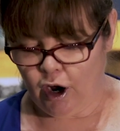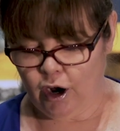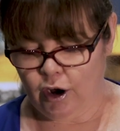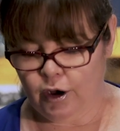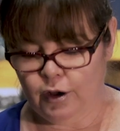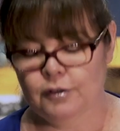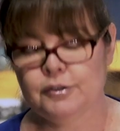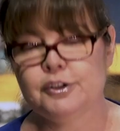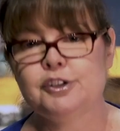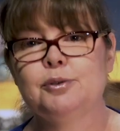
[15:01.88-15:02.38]

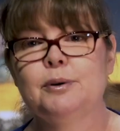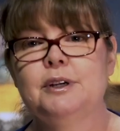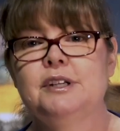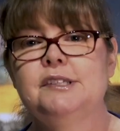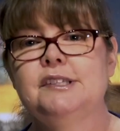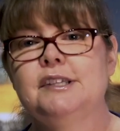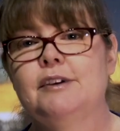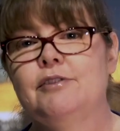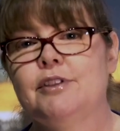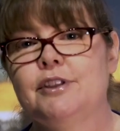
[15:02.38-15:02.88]
on the
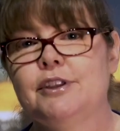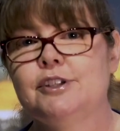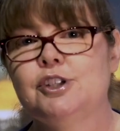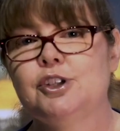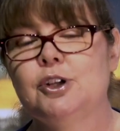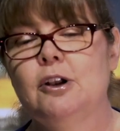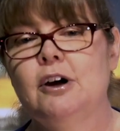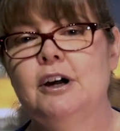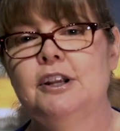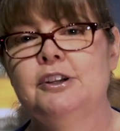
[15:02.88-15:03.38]
27th of
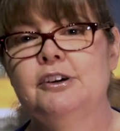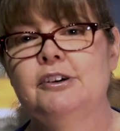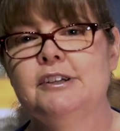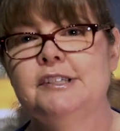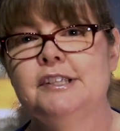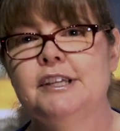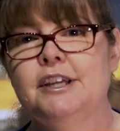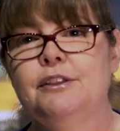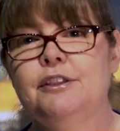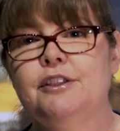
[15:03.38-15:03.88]
July
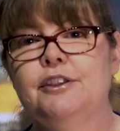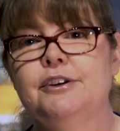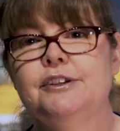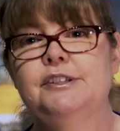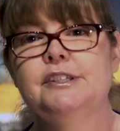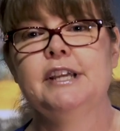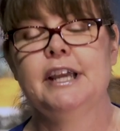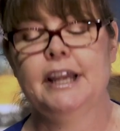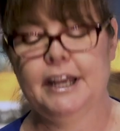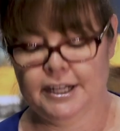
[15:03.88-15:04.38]

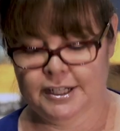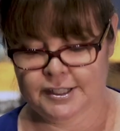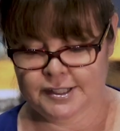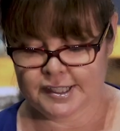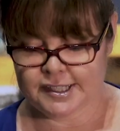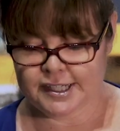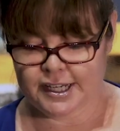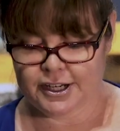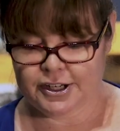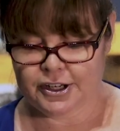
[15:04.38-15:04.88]
1913 and
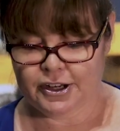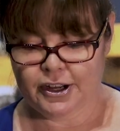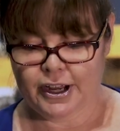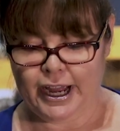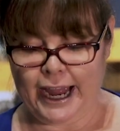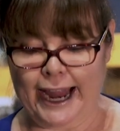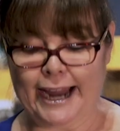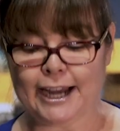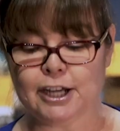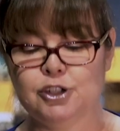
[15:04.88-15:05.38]
said,
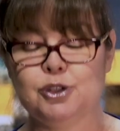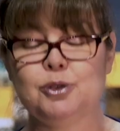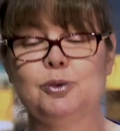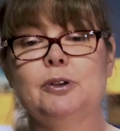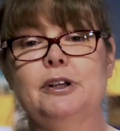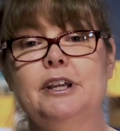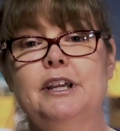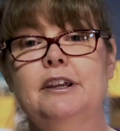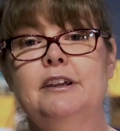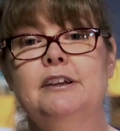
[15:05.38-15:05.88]

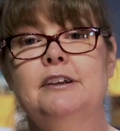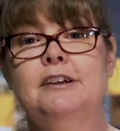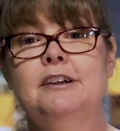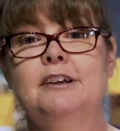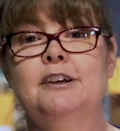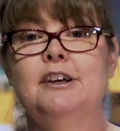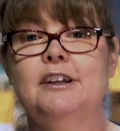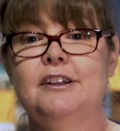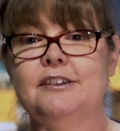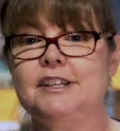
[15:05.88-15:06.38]
actually,
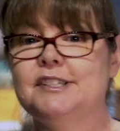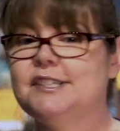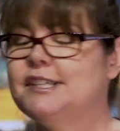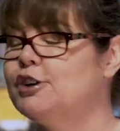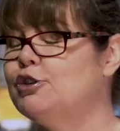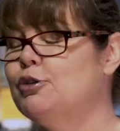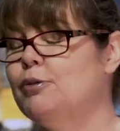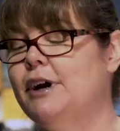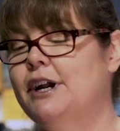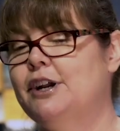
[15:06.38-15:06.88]
that's
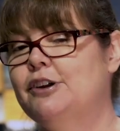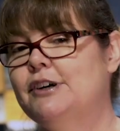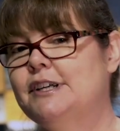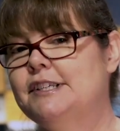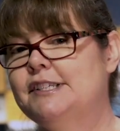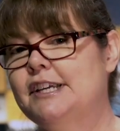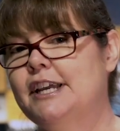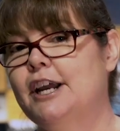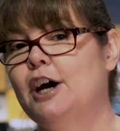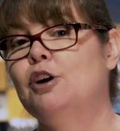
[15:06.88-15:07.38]
a great
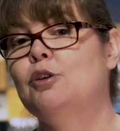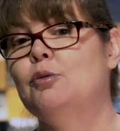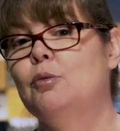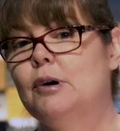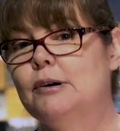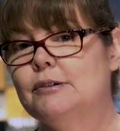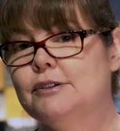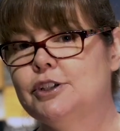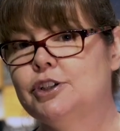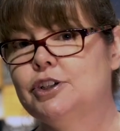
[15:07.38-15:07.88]
idea.
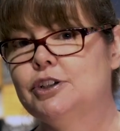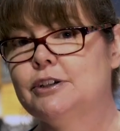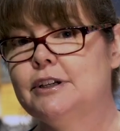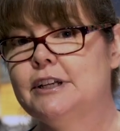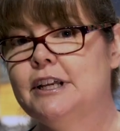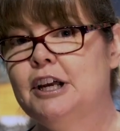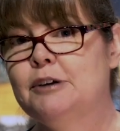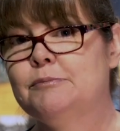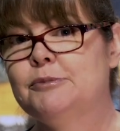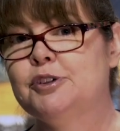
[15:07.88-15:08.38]
Walter
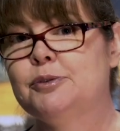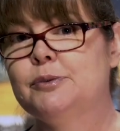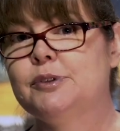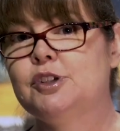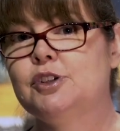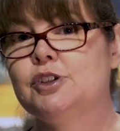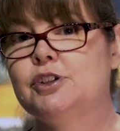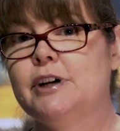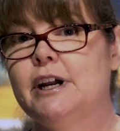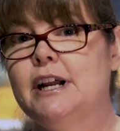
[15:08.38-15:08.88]
should come to
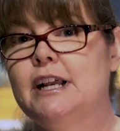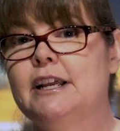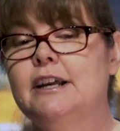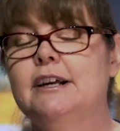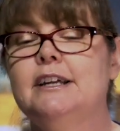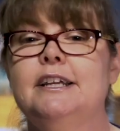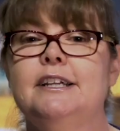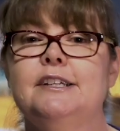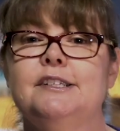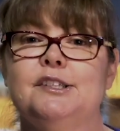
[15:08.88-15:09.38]
Australia.
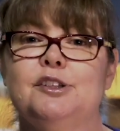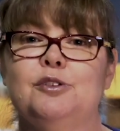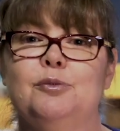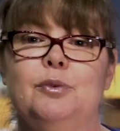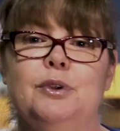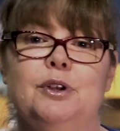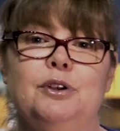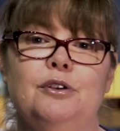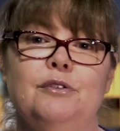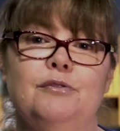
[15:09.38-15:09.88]
He's the
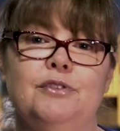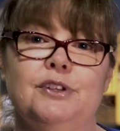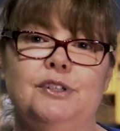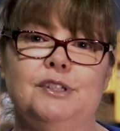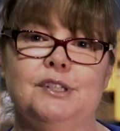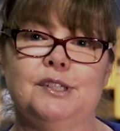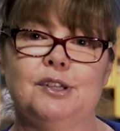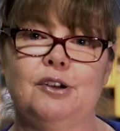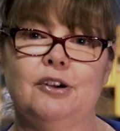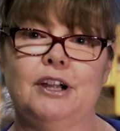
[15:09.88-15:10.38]
winner of the
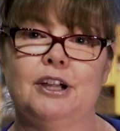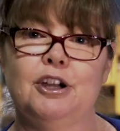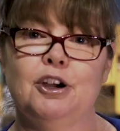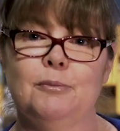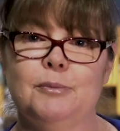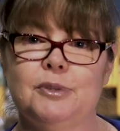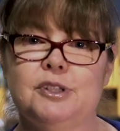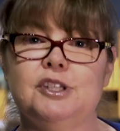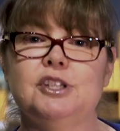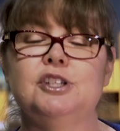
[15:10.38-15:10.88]
design
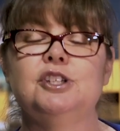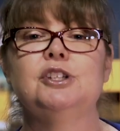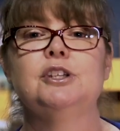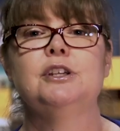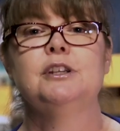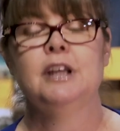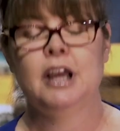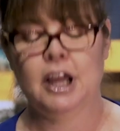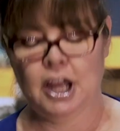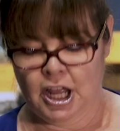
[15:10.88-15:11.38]

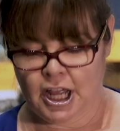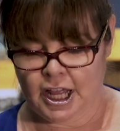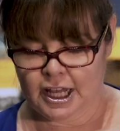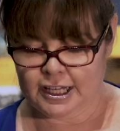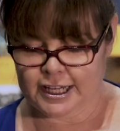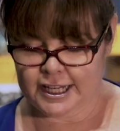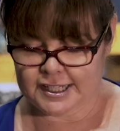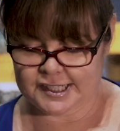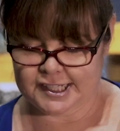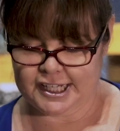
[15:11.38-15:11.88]
competition.
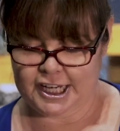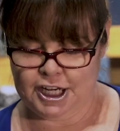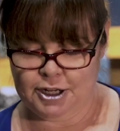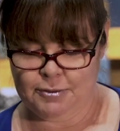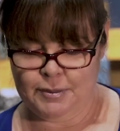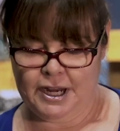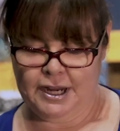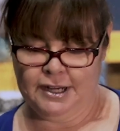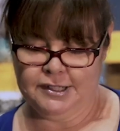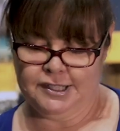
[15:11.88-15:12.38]
Let's get
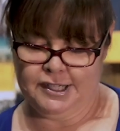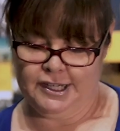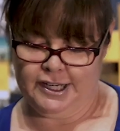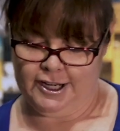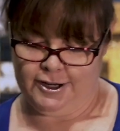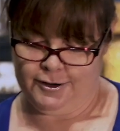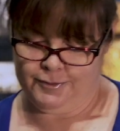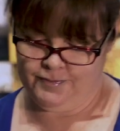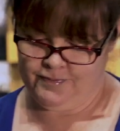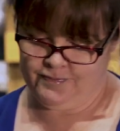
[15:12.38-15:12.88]
him out
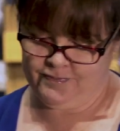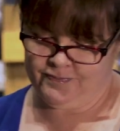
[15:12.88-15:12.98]
here.